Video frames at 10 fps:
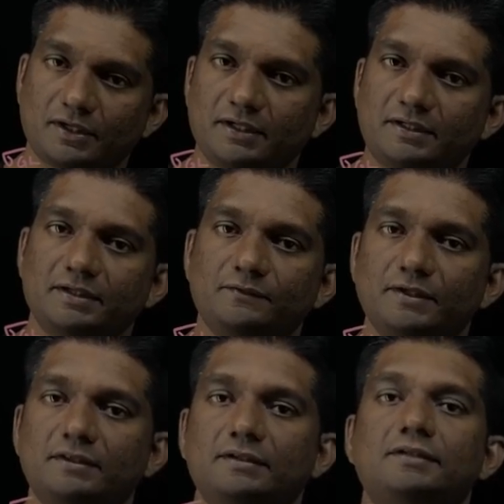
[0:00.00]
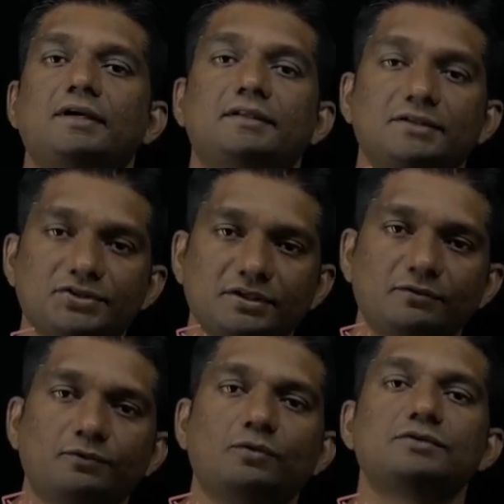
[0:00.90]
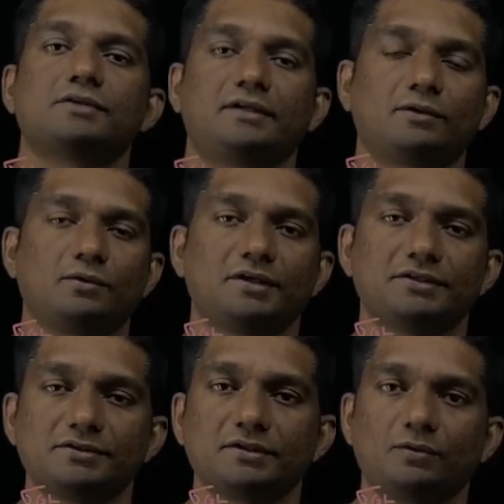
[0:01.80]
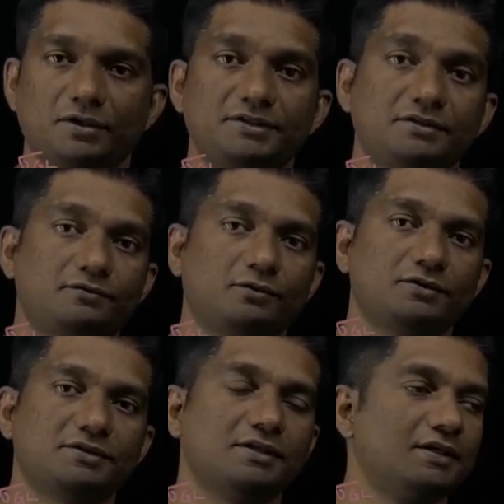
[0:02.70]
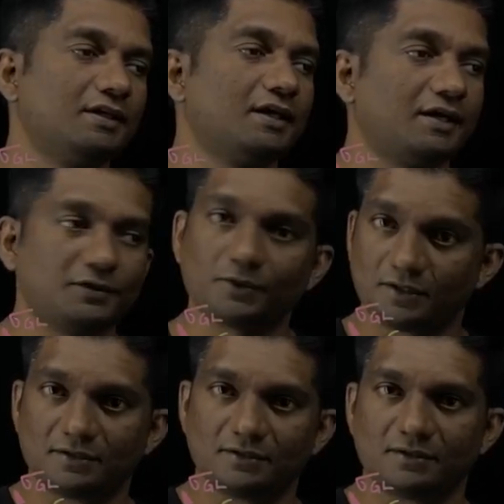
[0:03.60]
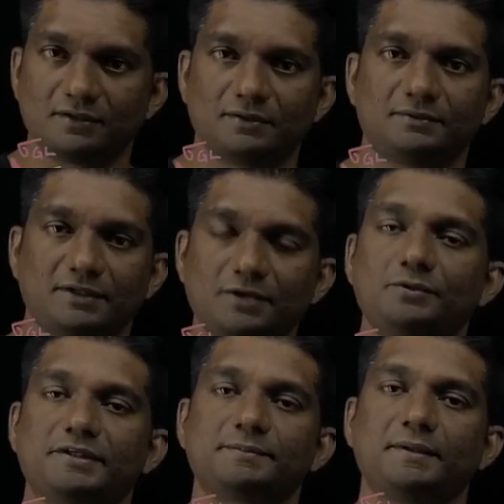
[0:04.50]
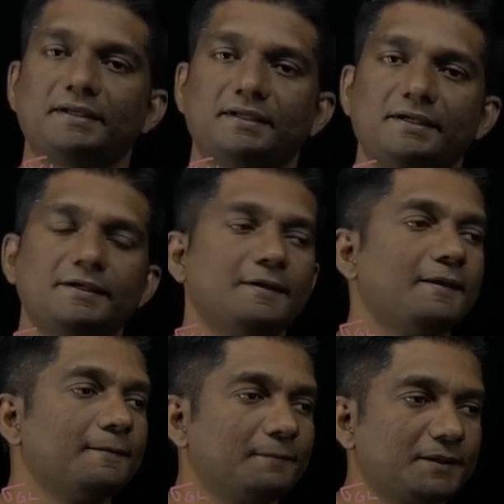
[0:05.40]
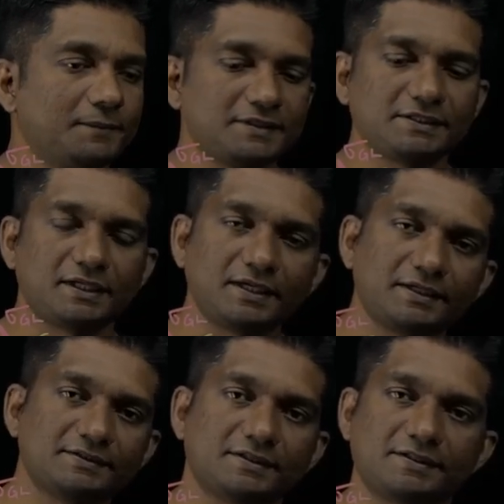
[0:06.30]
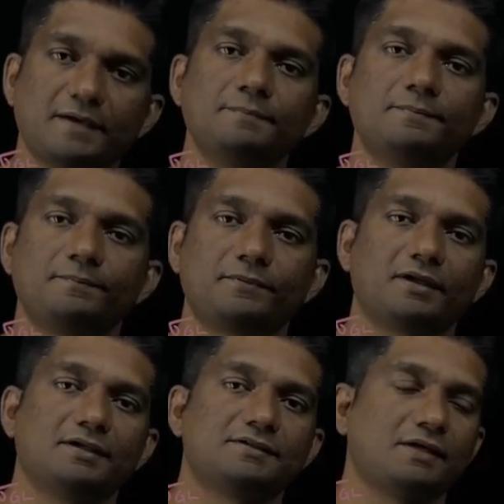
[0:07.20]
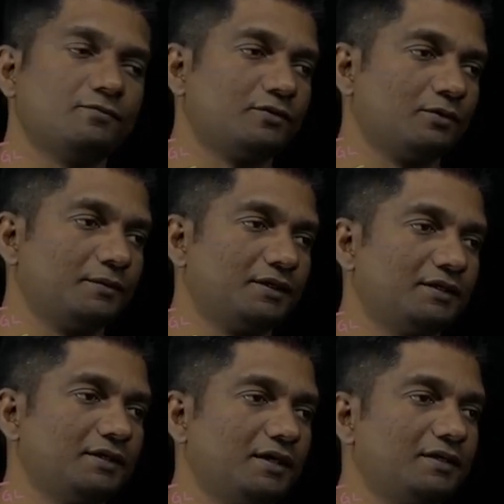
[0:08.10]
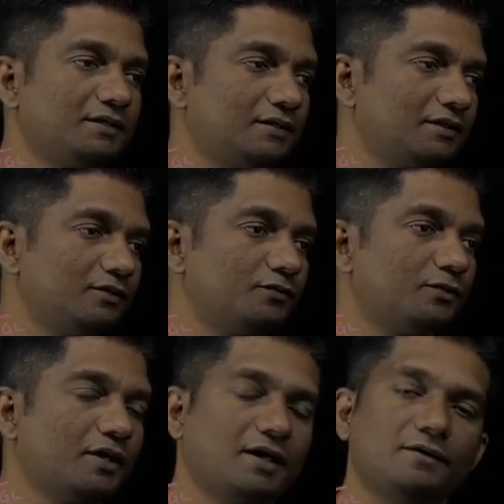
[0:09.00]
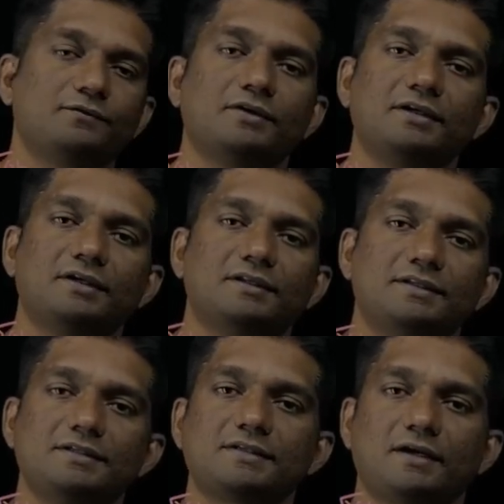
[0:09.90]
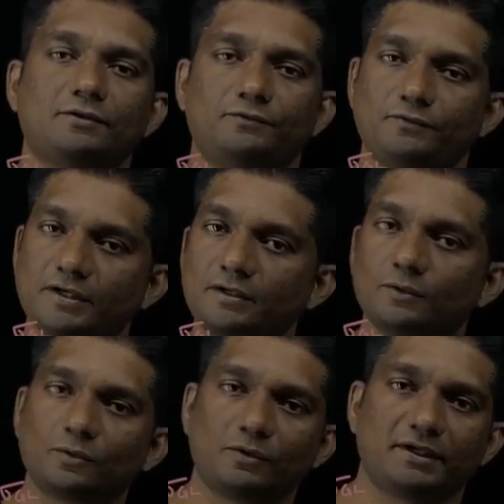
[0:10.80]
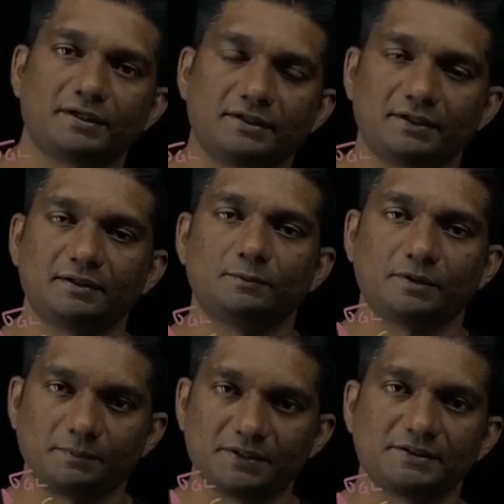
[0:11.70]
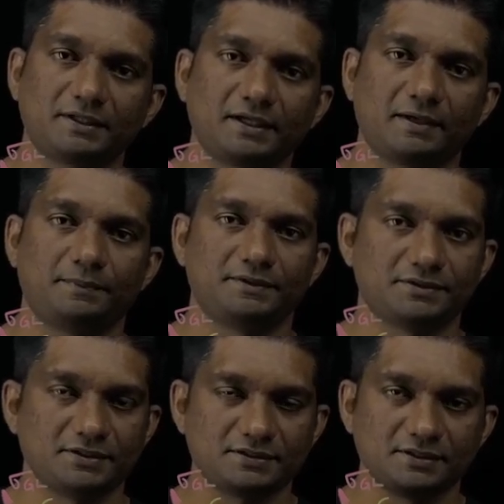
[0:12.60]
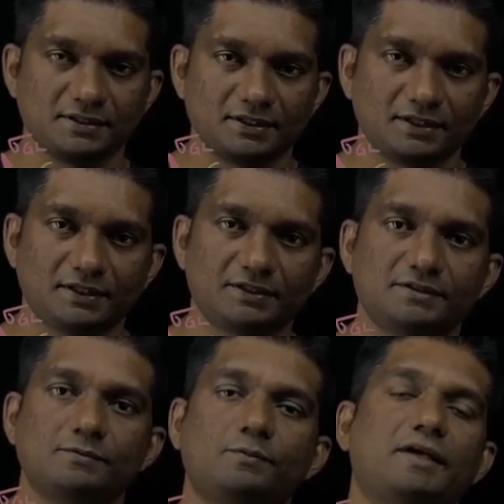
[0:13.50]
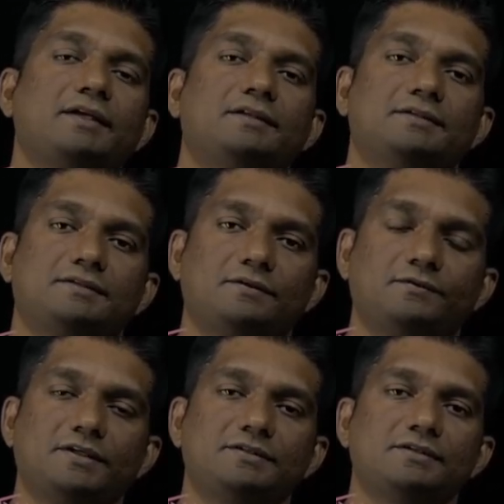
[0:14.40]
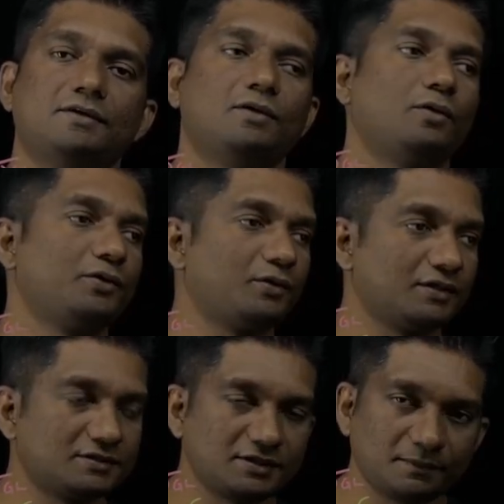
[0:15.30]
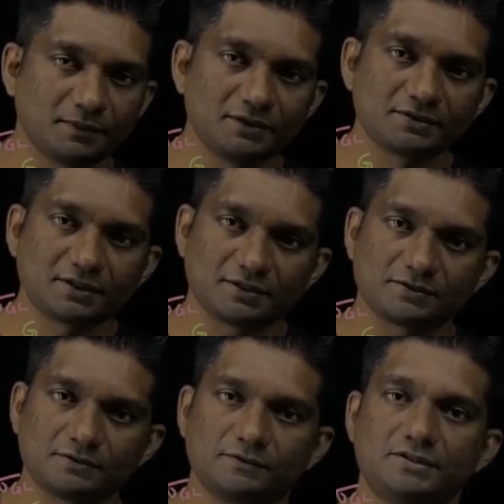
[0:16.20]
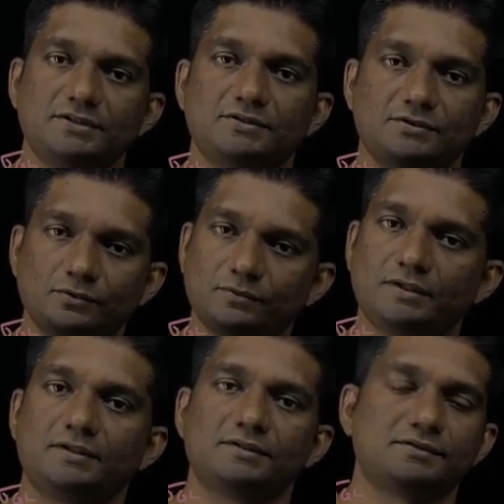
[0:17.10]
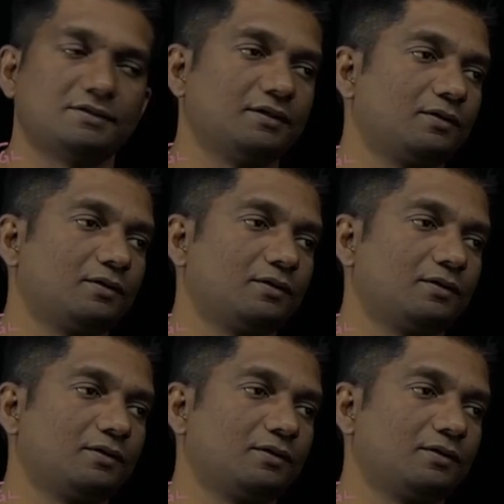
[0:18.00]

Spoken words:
connect it with the adhesion force and the cohesion force, and you can try to explain that. But basically, it is the same phenomena. And if you have these kind of very low contact angle, what basically happens is it is wetting the surface, or you can see a meniscus, which is in this